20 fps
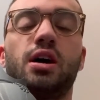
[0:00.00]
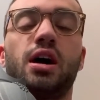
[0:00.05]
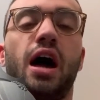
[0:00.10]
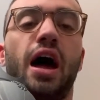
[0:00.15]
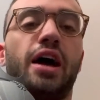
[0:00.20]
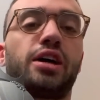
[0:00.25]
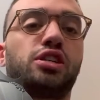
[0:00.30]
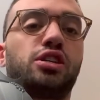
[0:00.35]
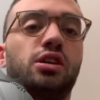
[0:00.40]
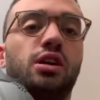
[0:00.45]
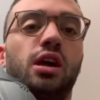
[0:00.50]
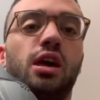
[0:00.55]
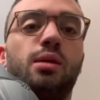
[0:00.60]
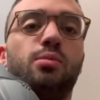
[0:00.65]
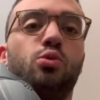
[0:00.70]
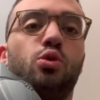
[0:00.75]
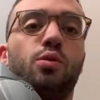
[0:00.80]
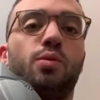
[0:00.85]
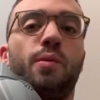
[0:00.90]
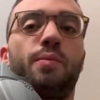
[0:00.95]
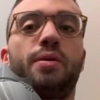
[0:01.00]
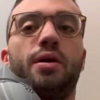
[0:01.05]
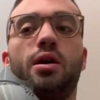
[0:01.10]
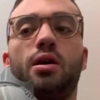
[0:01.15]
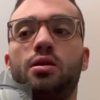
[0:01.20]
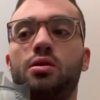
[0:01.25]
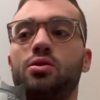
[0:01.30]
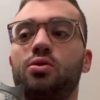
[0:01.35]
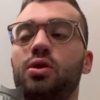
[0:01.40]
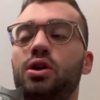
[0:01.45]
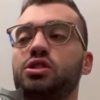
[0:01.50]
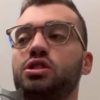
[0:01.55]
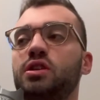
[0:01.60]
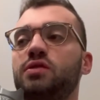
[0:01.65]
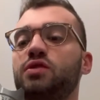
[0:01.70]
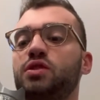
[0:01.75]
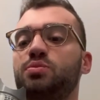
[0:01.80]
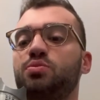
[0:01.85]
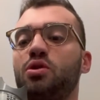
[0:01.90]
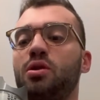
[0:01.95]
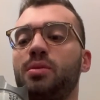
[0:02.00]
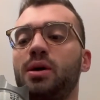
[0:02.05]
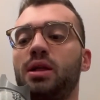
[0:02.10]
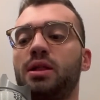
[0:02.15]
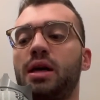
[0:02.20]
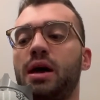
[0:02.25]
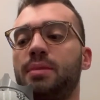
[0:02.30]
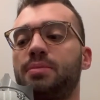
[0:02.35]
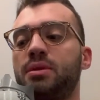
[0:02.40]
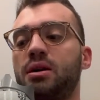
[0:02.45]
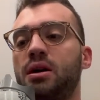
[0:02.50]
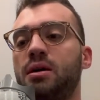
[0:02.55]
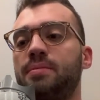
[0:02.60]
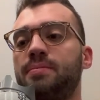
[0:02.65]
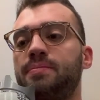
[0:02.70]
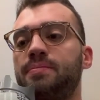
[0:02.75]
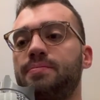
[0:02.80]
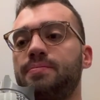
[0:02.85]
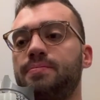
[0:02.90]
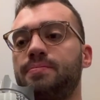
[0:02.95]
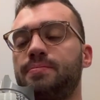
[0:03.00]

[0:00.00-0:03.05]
I should have came more prepared, or I should have just brought my laptop.